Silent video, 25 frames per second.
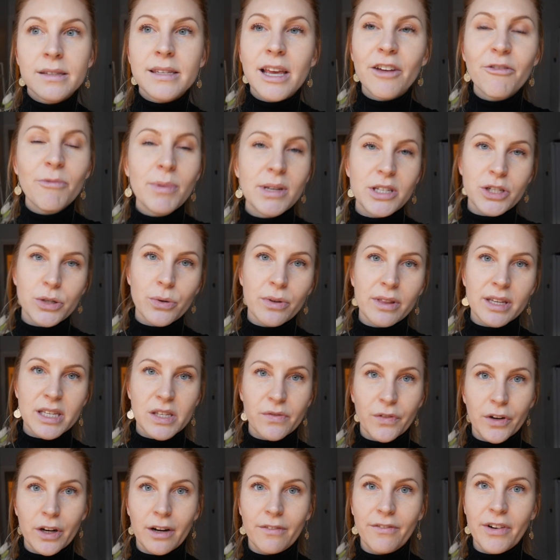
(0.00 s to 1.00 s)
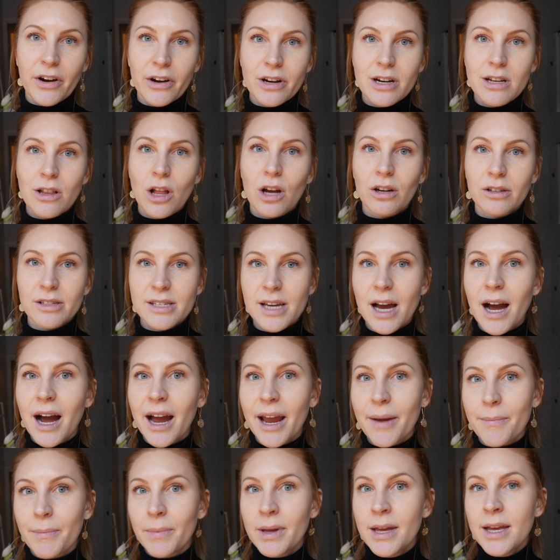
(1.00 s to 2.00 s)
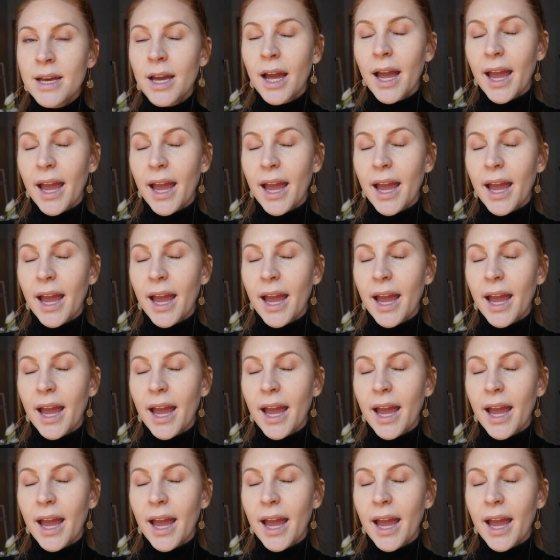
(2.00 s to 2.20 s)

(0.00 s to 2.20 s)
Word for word: So I've been doing this for a very long time,